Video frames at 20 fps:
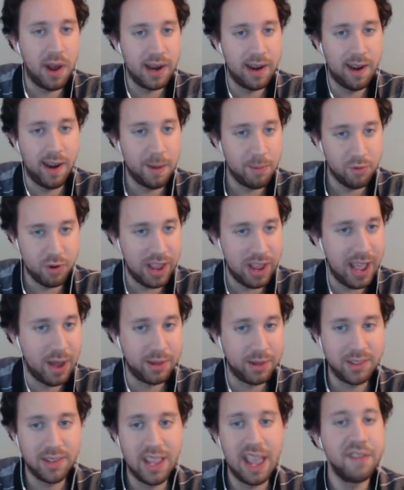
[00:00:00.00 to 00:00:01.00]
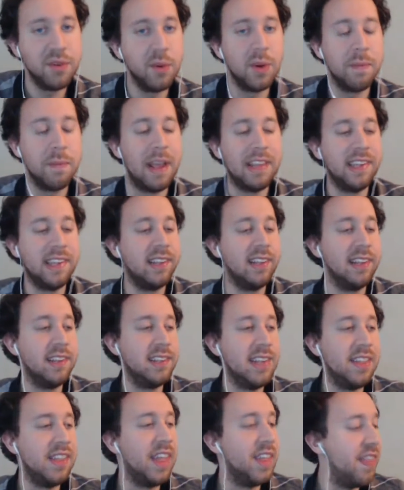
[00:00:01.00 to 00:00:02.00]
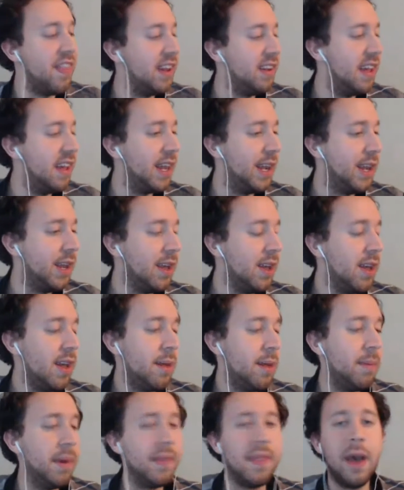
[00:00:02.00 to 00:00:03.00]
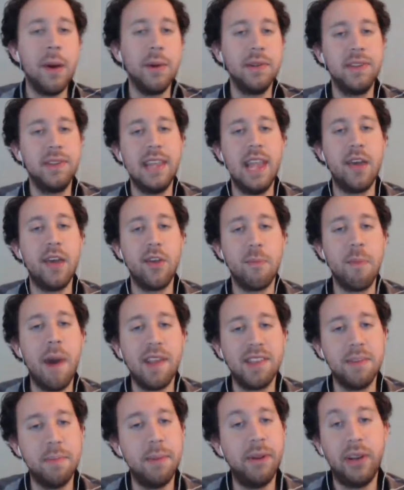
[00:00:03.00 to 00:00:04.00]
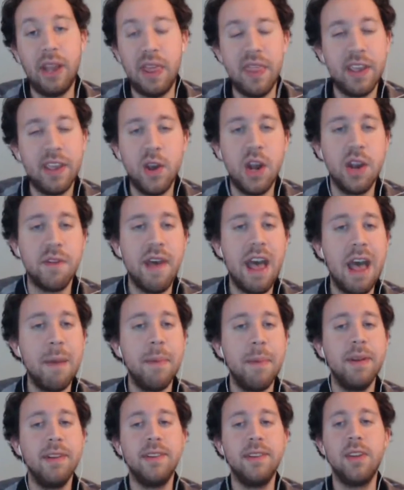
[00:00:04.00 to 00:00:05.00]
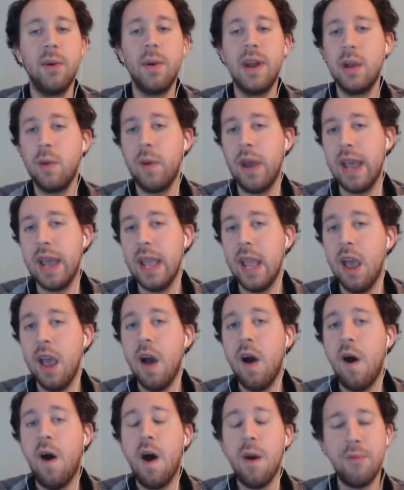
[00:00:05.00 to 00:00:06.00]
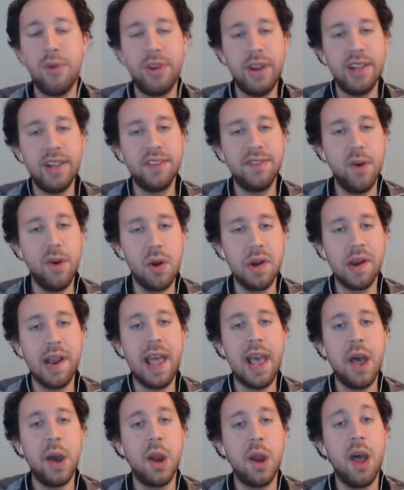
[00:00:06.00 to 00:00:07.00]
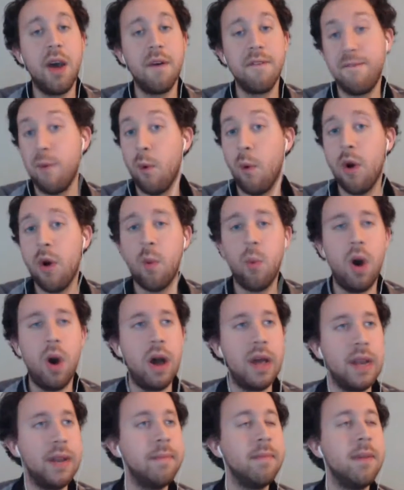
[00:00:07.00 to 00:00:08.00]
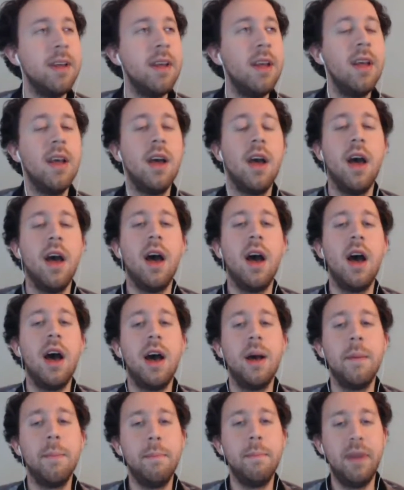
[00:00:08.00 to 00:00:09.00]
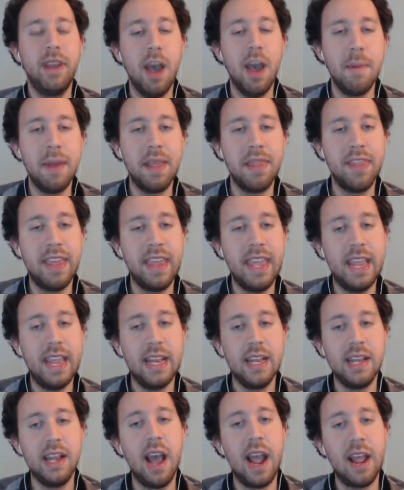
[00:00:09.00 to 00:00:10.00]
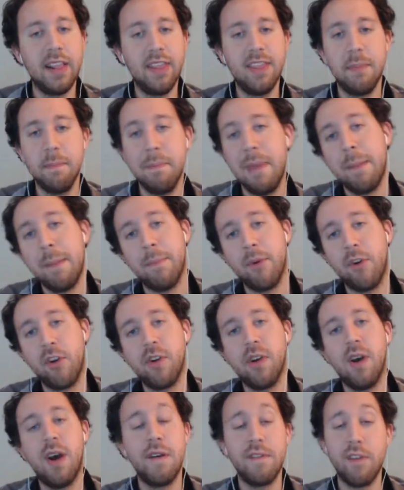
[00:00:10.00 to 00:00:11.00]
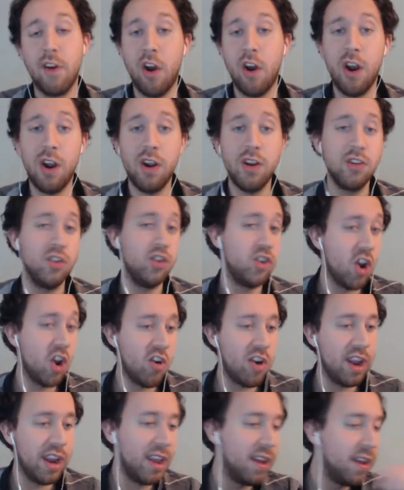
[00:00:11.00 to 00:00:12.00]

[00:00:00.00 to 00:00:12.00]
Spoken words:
Aubrey out. So everyone basically said that they did. But that was the other possibility that could have happened. So anyway, Aubrey gets voted out 4-1, the 9th member of our jury.